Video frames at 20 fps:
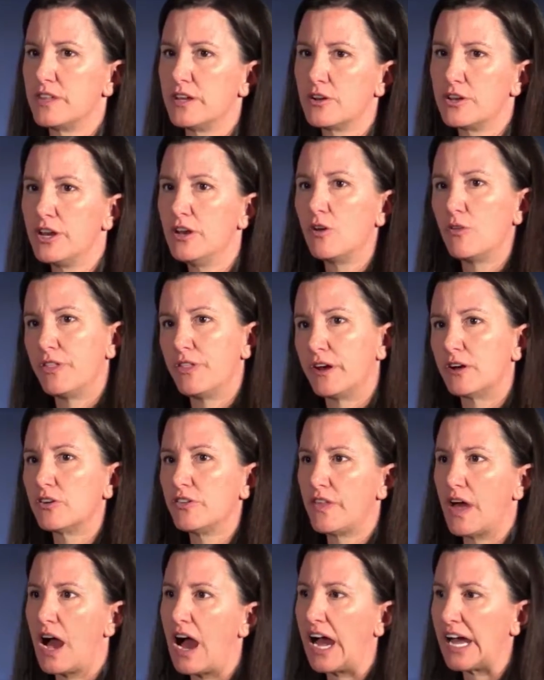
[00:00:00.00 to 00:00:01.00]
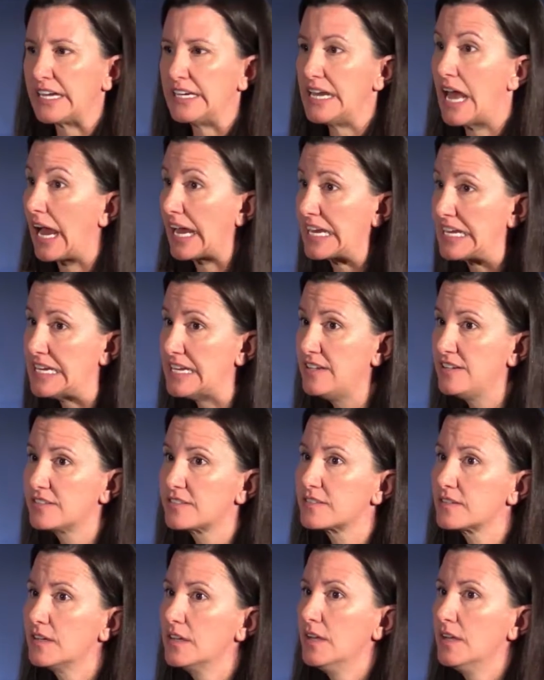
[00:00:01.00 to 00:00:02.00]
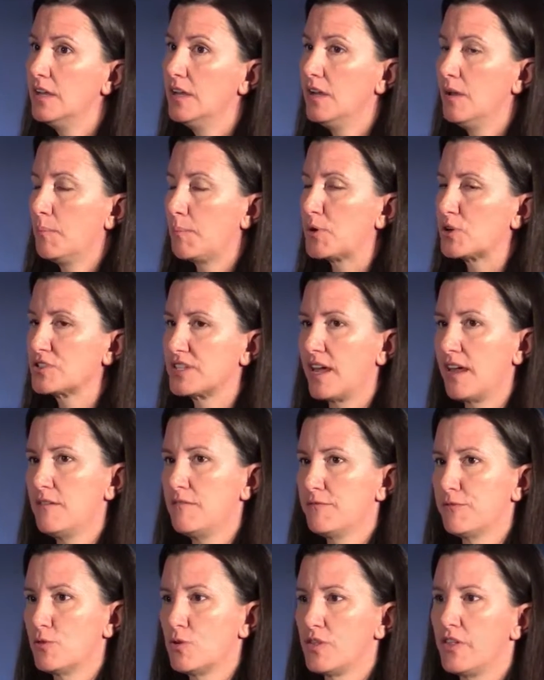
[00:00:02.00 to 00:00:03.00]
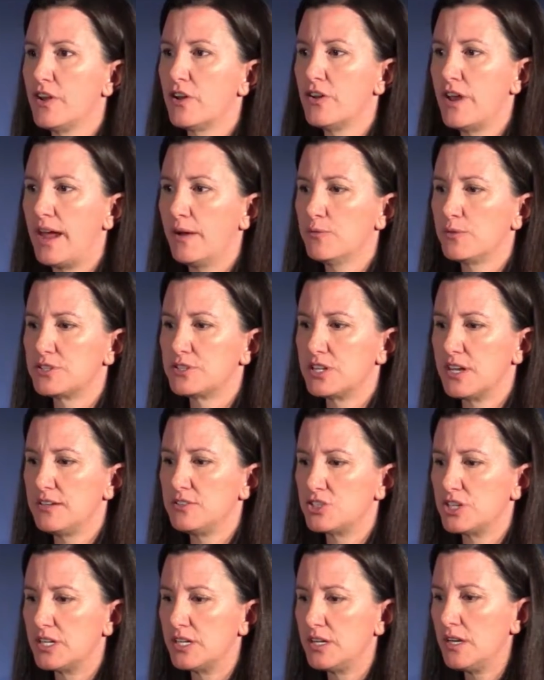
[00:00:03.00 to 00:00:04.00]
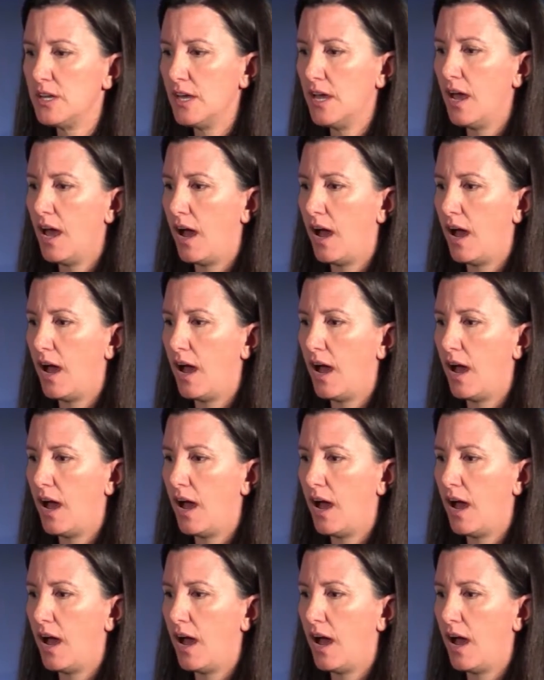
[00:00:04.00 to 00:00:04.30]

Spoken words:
They're in the high 90s% for their net retention